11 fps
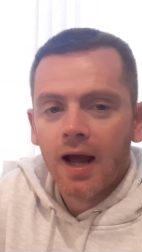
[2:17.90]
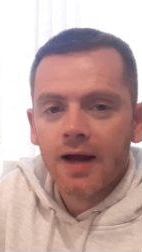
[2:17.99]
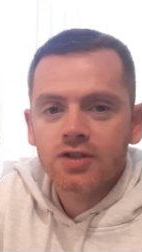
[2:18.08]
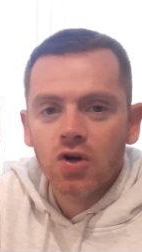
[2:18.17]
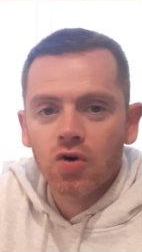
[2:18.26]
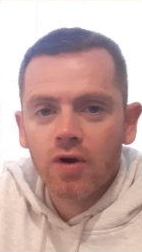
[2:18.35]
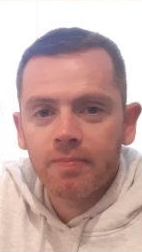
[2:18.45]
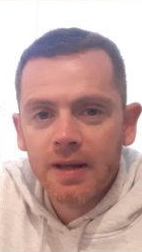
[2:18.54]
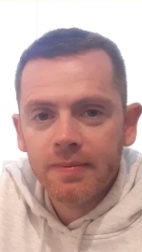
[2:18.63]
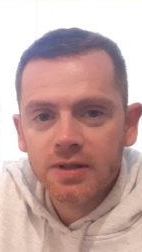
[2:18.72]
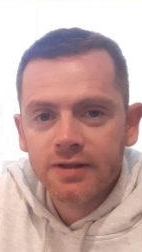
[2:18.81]
and to look at
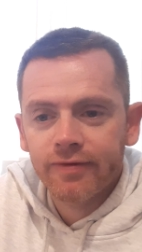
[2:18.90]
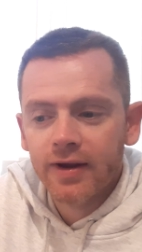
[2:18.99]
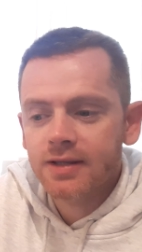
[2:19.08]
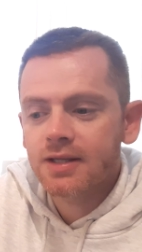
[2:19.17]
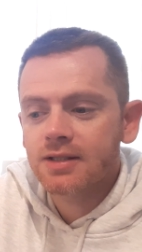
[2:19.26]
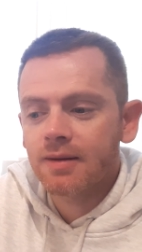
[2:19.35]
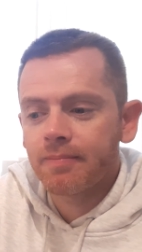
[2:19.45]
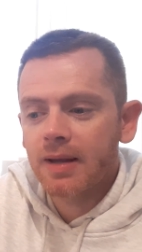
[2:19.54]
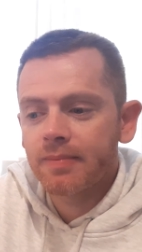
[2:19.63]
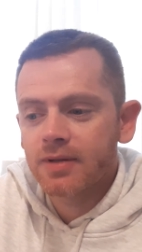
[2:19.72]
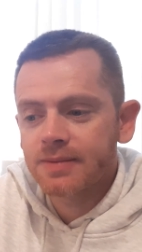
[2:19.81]
people's faces and
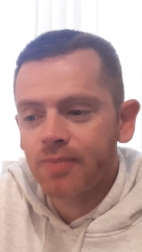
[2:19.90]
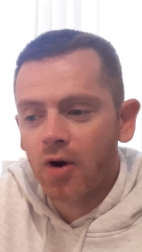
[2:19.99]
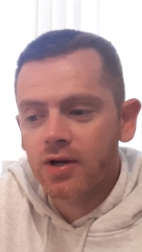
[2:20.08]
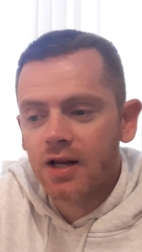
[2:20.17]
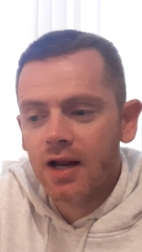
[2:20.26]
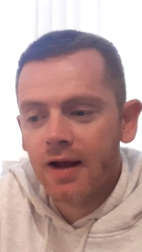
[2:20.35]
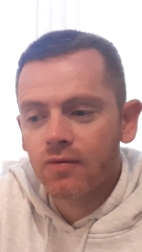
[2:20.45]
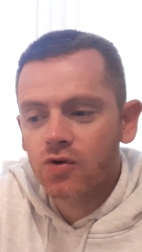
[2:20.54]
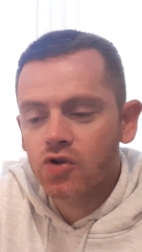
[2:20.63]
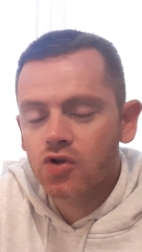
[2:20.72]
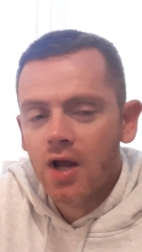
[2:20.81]
people's body
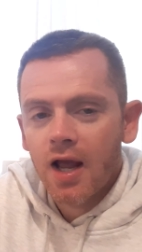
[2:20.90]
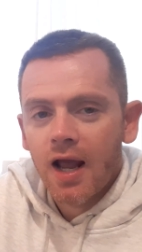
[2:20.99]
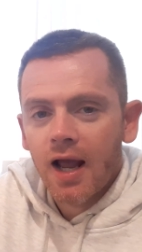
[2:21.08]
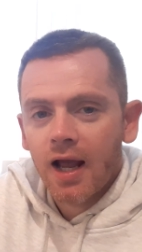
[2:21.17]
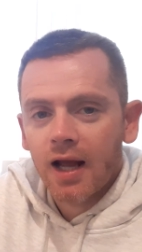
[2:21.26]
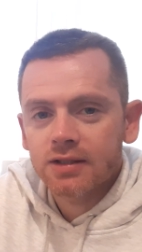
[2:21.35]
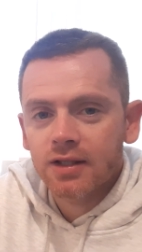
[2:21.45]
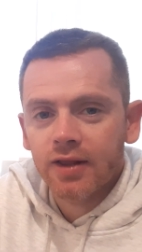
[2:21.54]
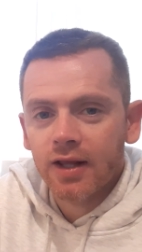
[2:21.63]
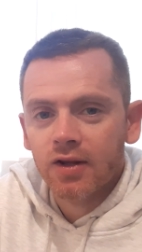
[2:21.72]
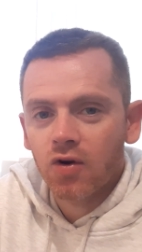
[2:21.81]
language and to
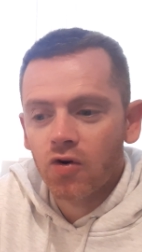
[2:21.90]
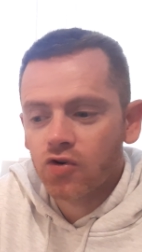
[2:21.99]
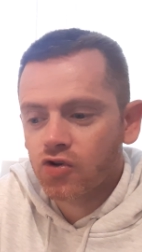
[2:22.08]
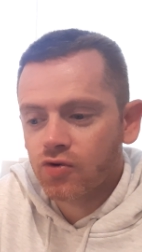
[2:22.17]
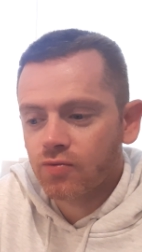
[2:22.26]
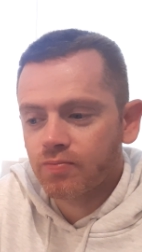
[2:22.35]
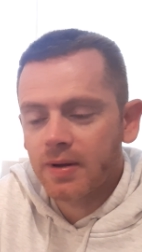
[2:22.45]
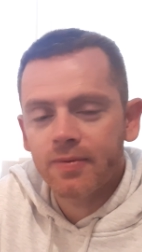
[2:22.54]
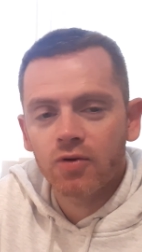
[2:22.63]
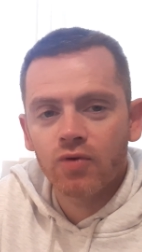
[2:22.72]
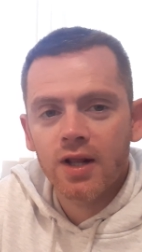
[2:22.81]
think, gosh,
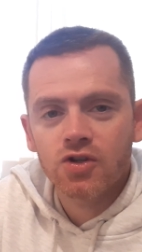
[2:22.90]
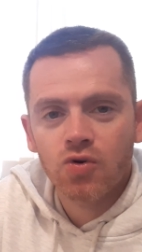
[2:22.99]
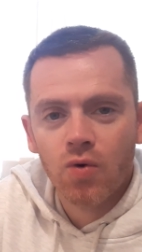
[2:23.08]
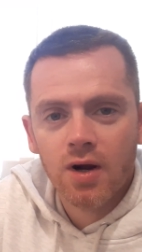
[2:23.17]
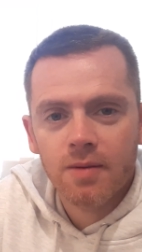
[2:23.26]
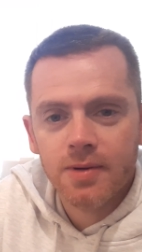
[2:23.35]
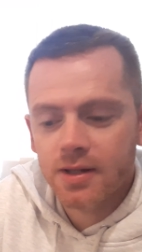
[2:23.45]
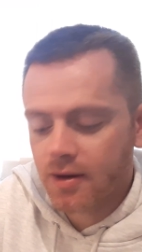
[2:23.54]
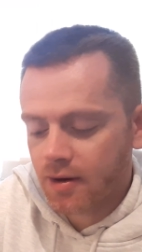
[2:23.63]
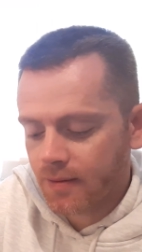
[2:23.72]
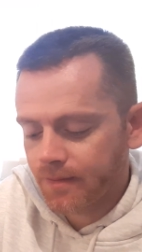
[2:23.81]
people really don't want to be
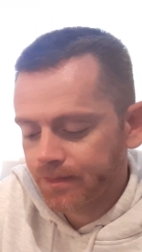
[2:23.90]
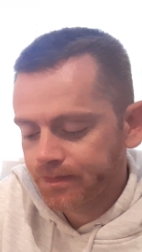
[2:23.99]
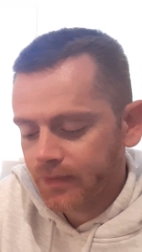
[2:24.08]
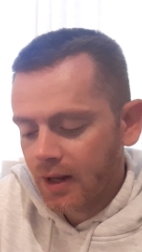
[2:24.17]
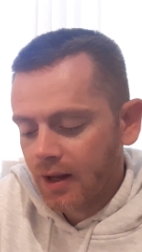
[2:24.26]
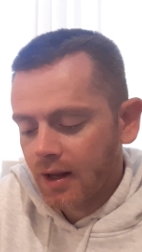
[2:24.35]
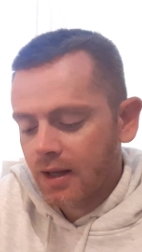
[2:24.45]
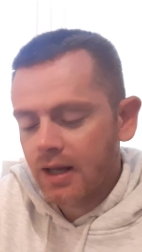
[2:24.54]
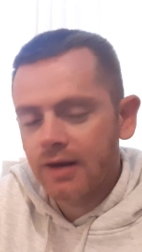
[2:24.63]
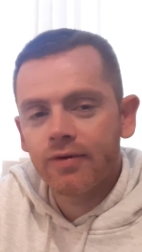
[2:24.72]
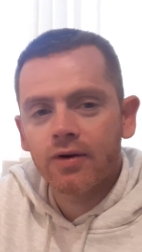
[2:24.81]
there.
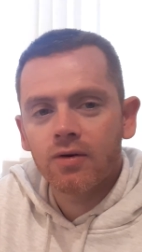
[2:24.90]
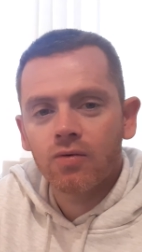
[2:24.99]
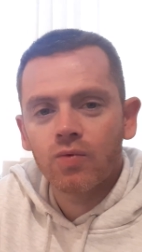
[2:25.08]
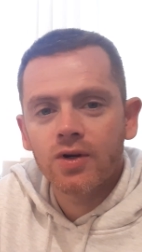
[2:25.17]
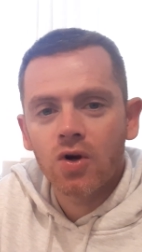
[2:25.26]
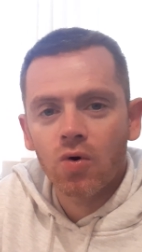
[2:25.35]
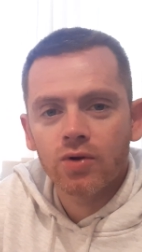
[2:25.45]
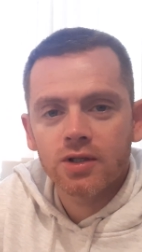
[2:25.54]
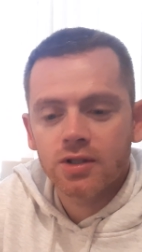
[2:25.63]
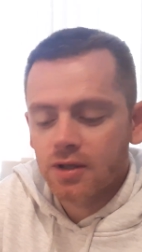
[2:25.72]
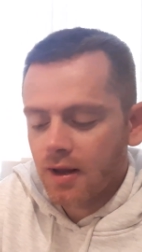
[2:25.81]
Even we know
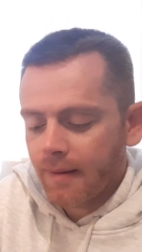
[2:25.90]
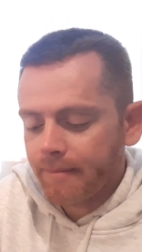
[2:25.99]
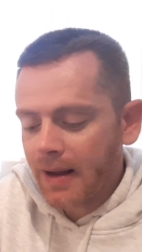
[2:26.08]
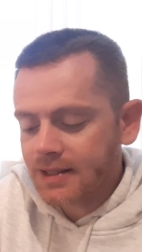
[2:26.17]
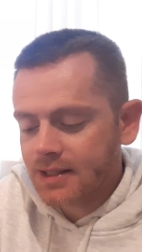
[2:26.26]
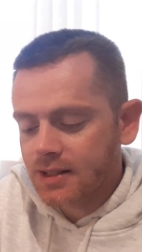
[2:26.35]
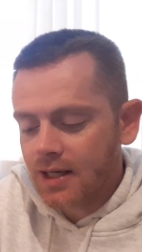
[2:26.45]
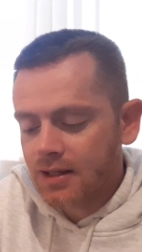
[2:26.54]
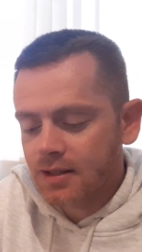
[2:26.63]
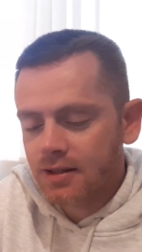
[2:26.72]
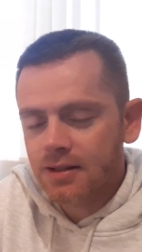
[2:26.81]
that Mass
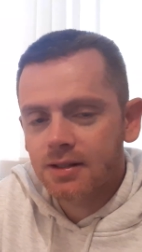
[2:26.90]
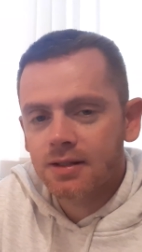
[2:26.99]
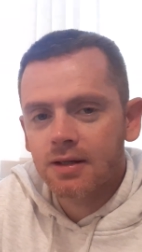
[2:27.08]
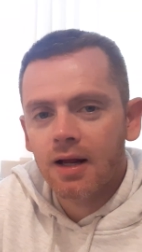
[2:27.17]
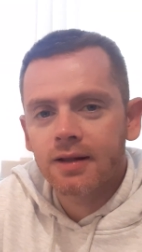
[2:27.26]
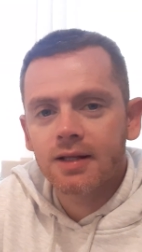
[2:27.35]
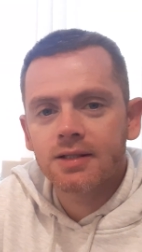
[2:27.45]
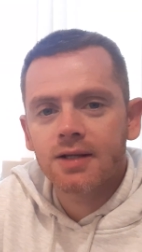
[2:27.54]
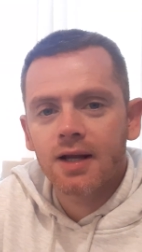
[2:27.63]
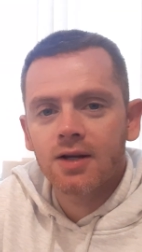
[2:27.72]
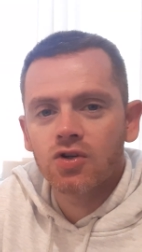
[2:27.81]
attendance at this
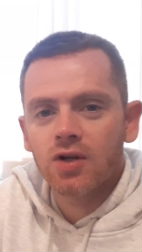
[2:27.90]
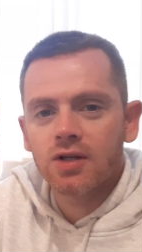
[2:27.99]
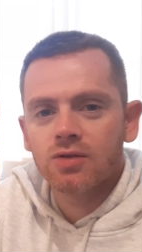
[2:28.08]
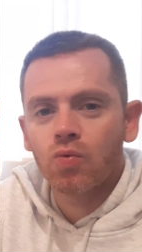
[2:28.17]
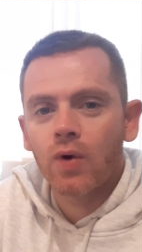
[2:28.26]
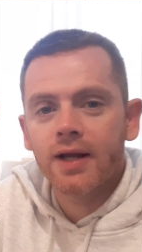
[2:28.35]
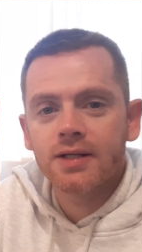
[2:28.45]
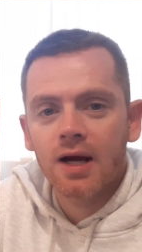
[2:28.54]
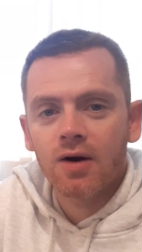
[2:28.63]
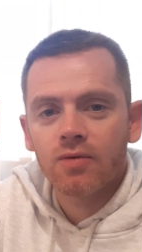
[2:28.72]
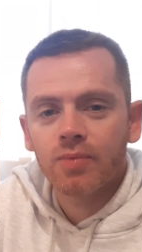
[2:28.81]
stage is way
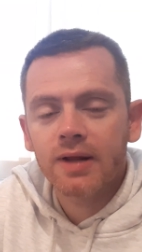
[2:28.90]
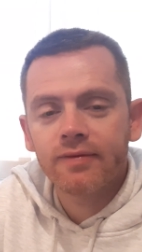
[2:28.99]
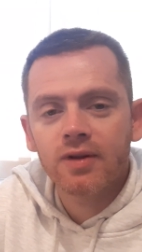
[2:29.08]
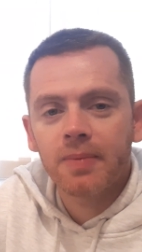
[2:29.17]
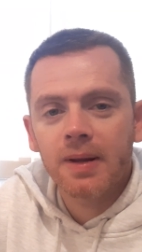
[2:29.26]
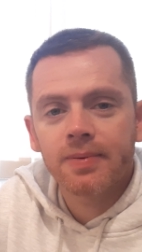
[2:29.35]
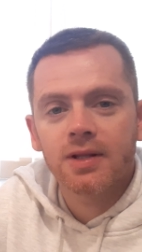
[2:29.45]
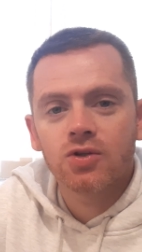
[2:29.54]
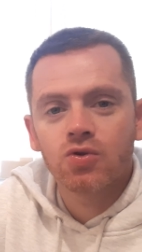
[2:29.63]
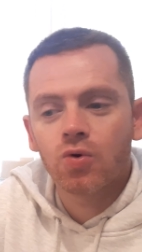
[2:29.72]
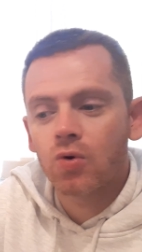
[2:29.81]
down, but even the people
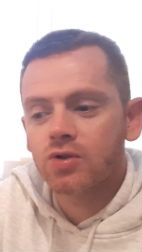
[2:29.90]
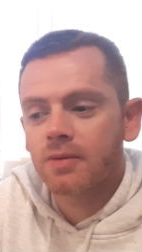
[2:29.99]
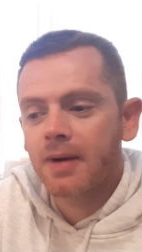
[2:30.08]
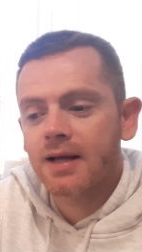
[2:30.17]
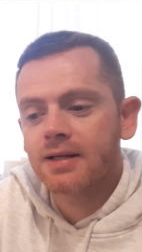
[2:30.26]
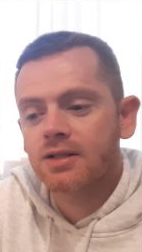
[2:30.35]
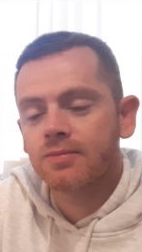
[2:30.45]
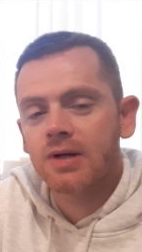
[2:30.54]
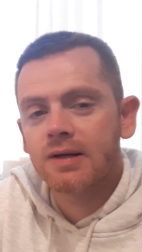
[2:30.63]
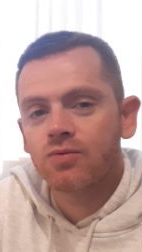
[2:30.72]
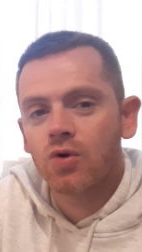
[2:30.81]
that do go to Mass,
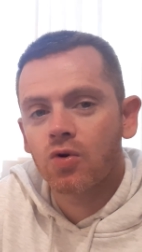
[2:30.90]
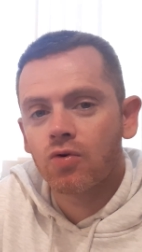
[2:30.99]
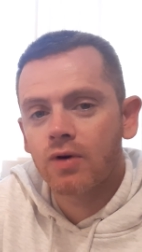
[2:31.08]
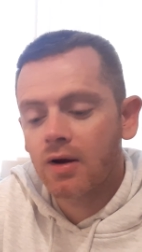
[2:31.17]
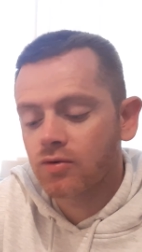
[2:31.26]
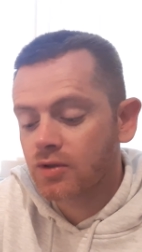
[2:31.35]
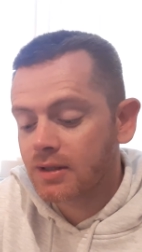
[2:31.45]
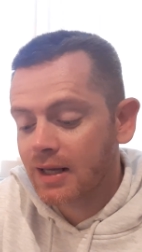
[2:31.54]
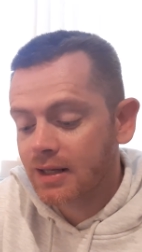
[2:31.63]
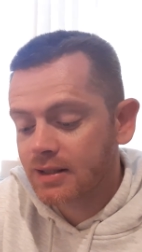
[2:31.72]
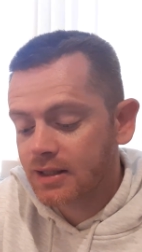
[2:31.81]
sometimes we look around and they
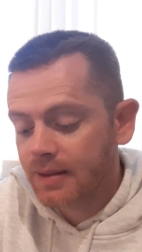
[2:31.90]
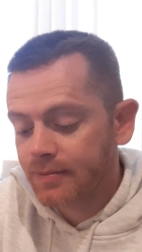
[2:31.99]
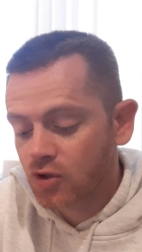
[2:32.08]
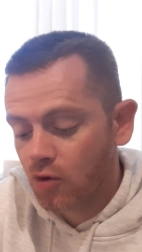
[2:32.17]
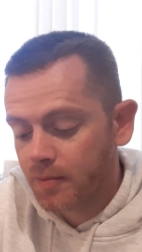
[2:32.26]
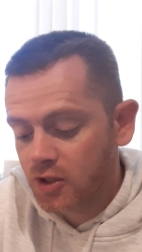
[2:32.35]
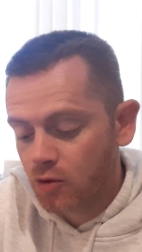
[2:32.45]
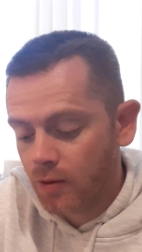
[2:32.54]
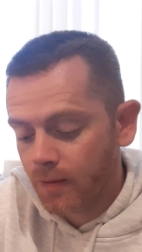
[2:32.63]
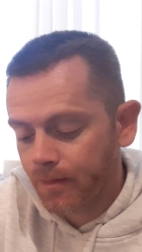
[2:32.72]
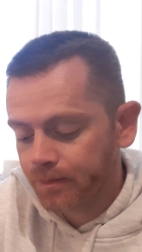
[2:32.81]
can seem so miserable.